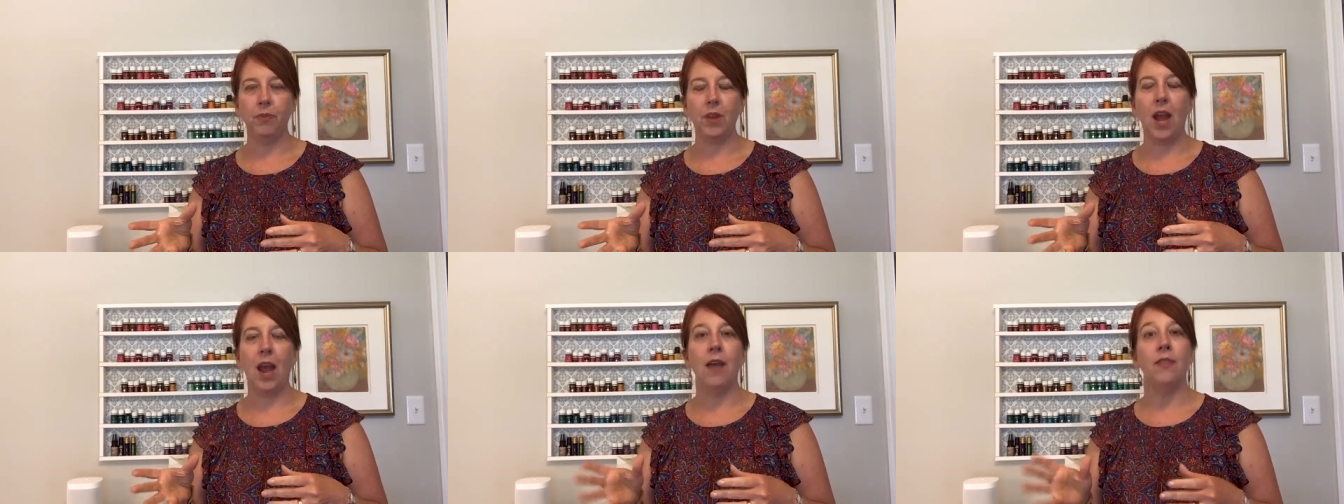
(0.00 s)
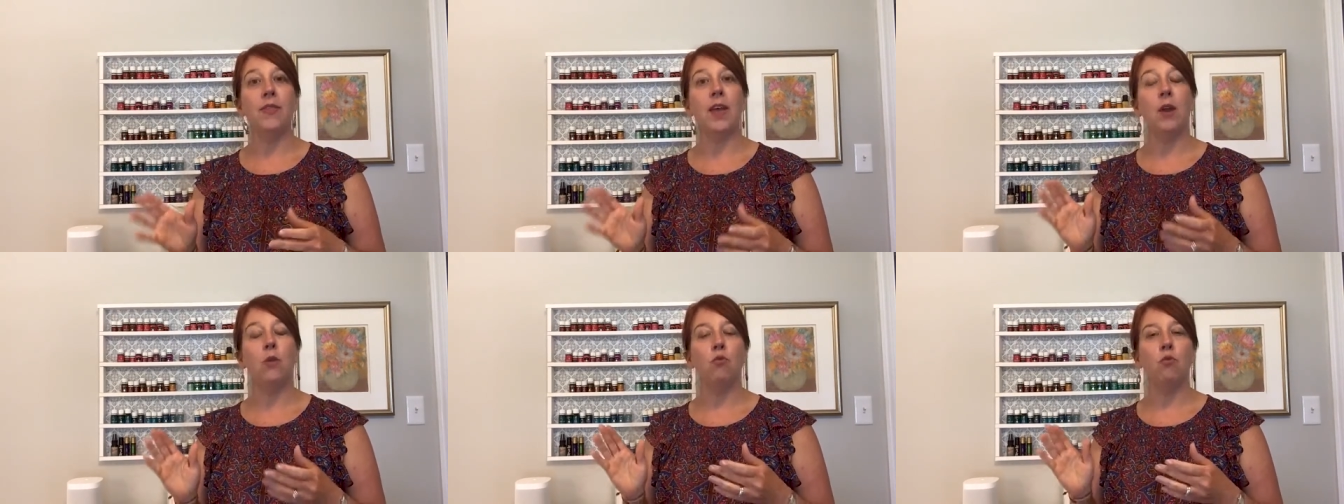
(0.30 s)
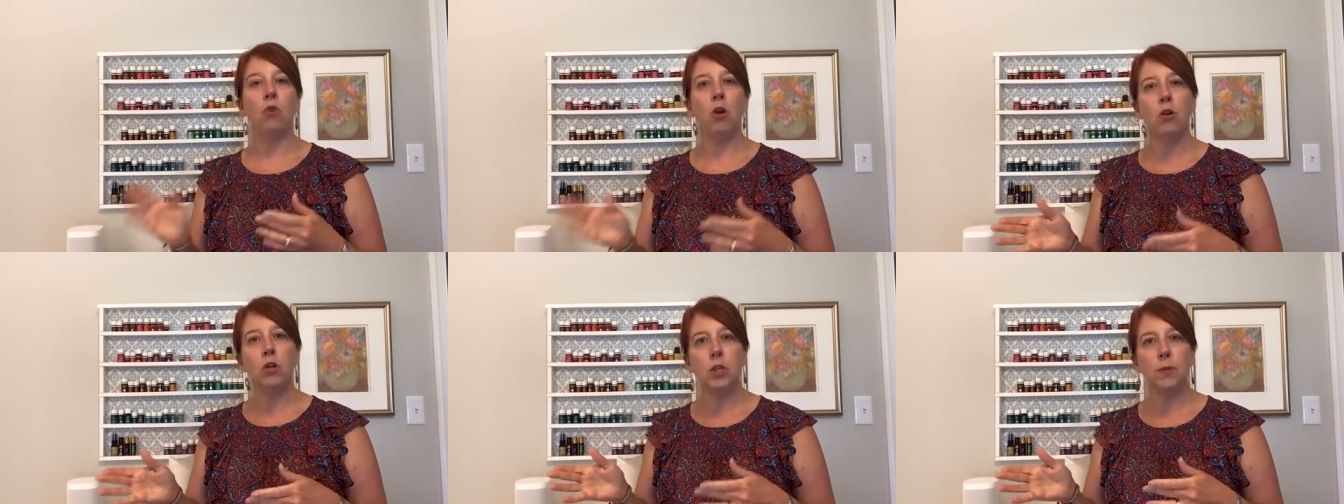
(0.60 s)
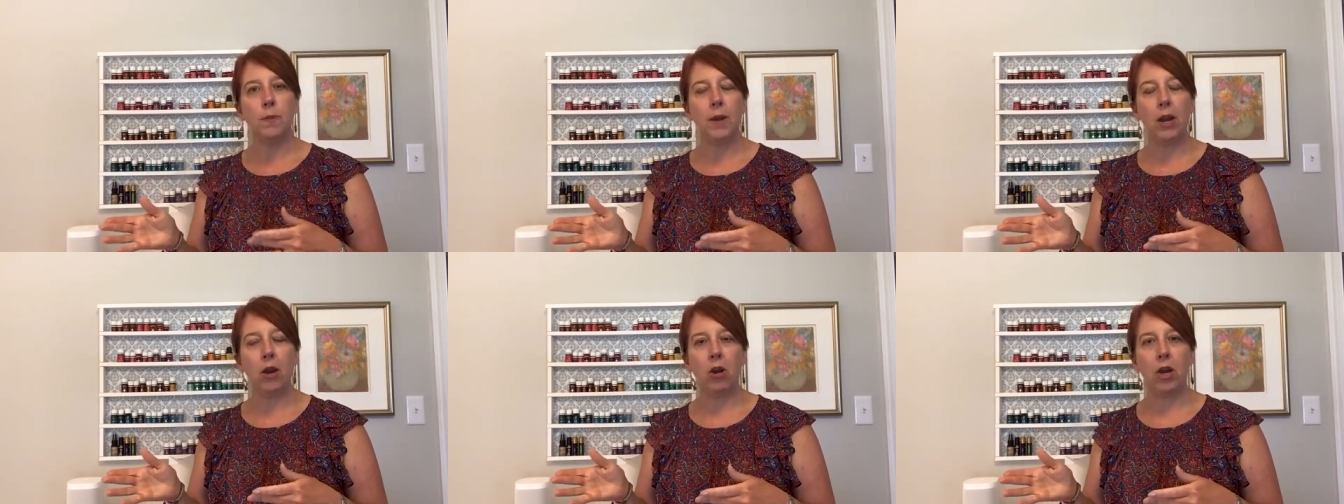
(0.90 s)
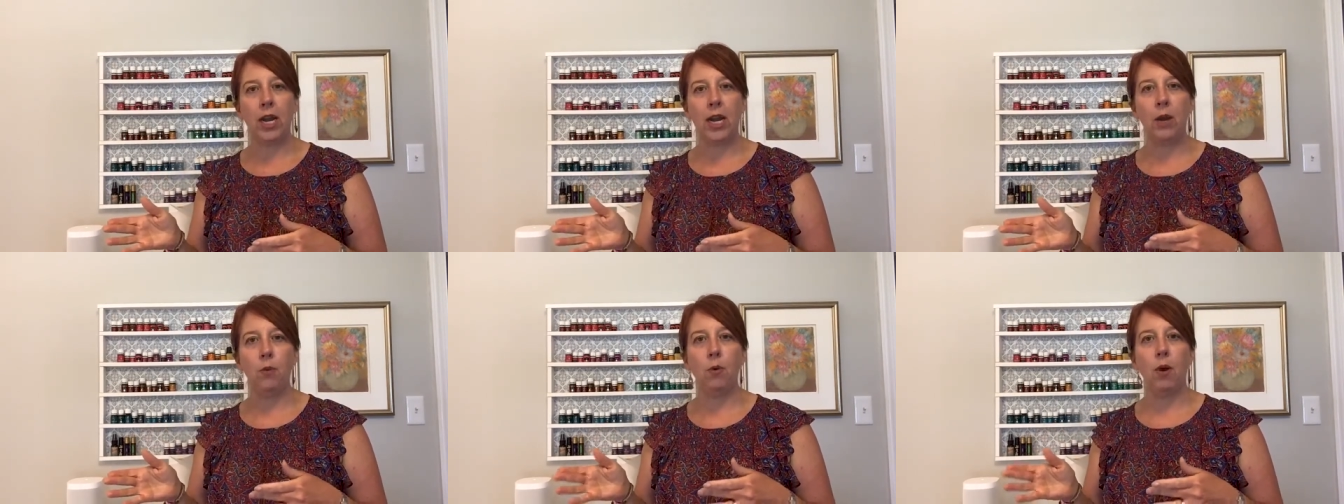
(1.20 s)
And then
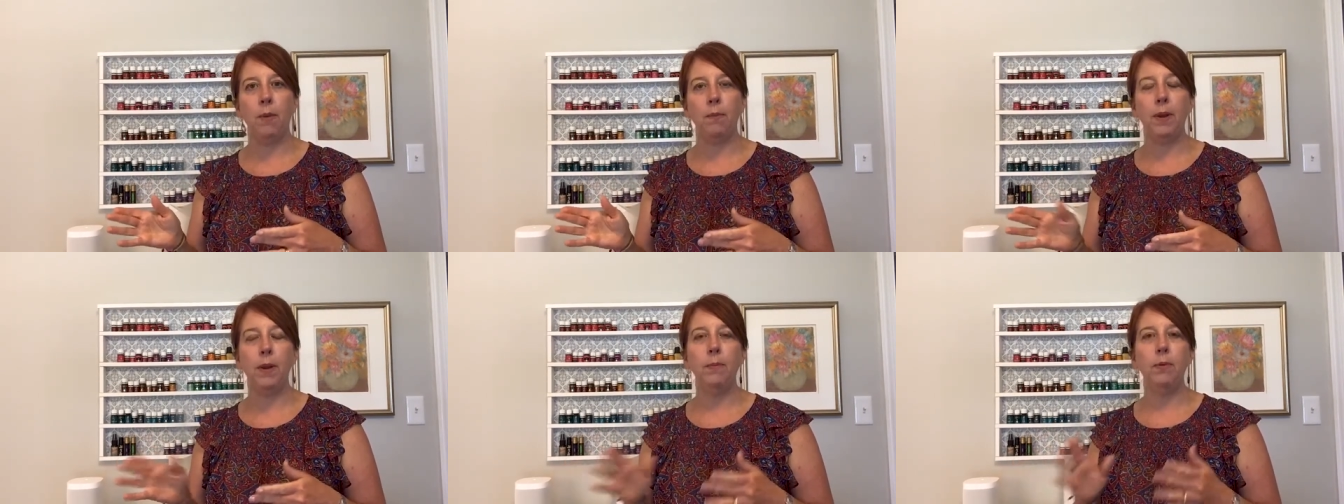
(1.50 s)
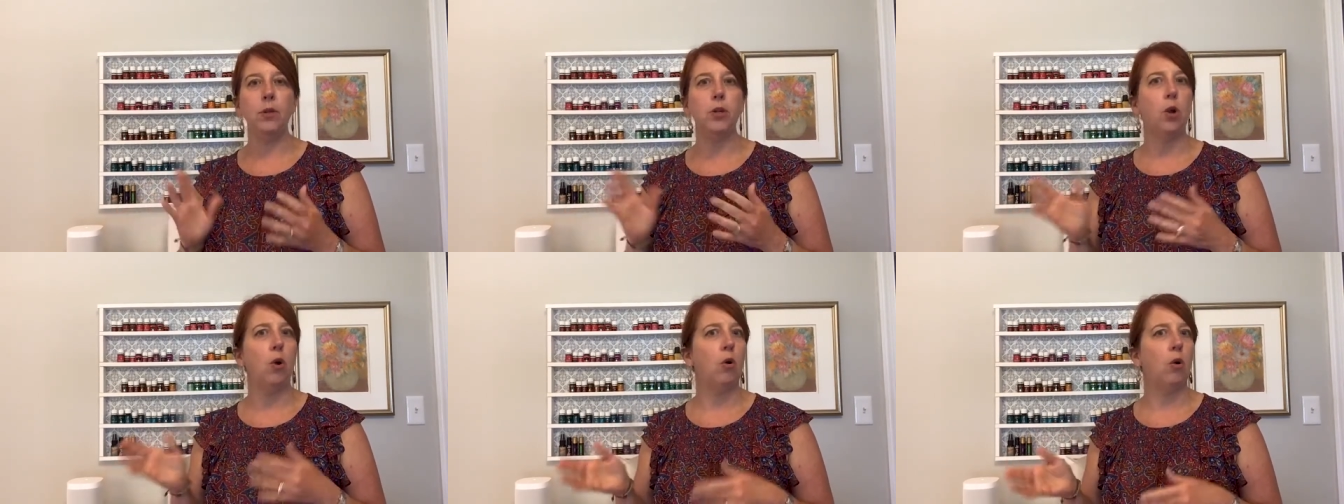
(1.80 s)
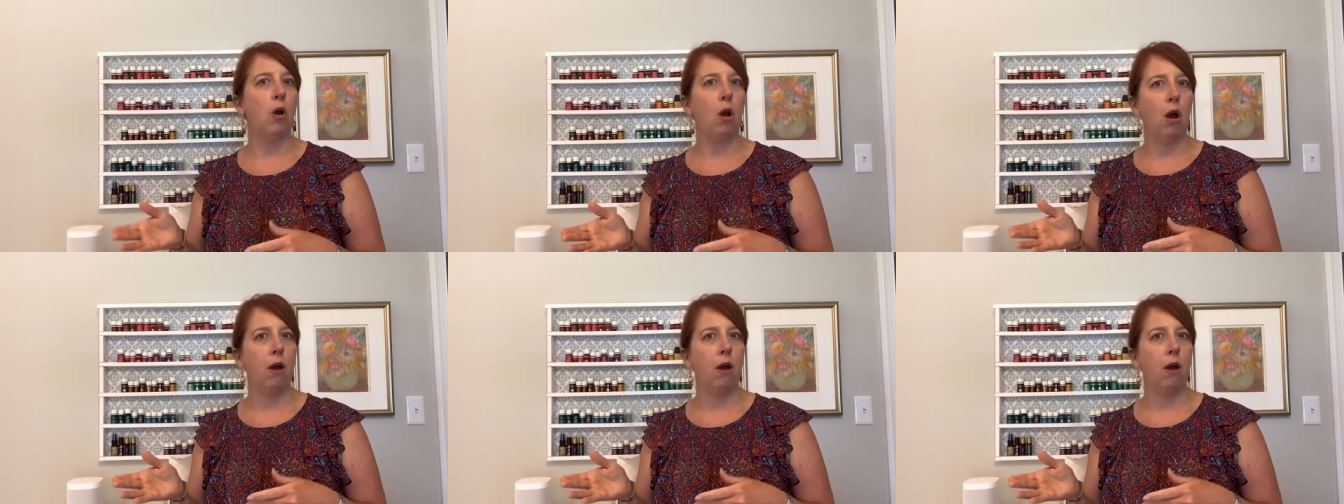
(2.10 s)
rosemary, what people don't